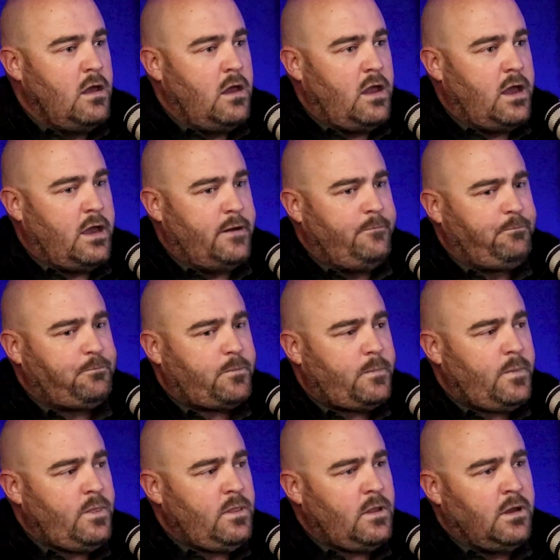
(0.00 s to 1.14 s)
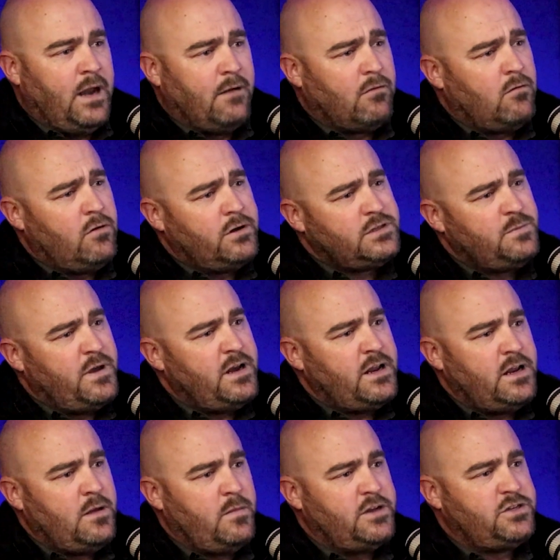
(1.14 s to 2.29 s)
And never once made
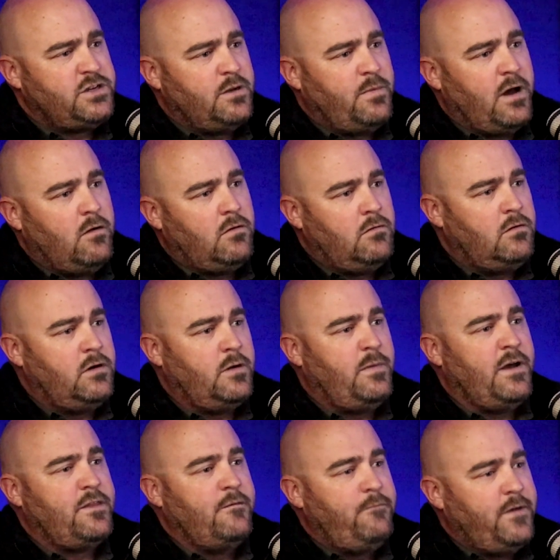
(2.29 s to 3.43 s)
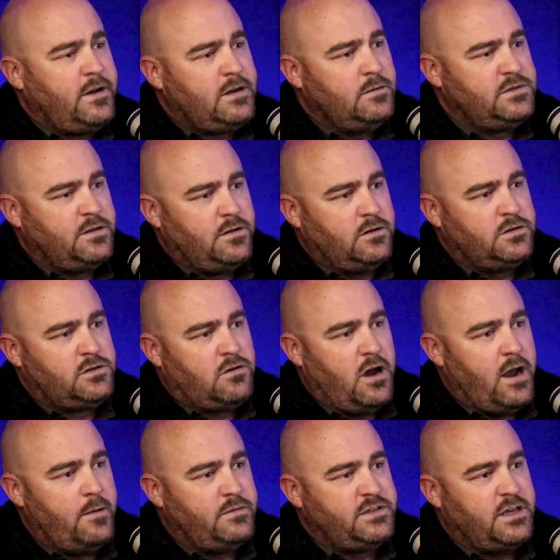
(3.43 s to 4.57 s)
any mention about, well, what about the victims of those
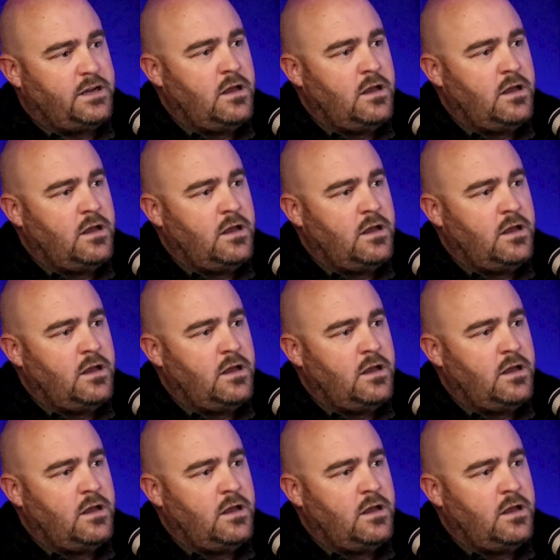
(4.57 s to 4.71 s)
crimes, that,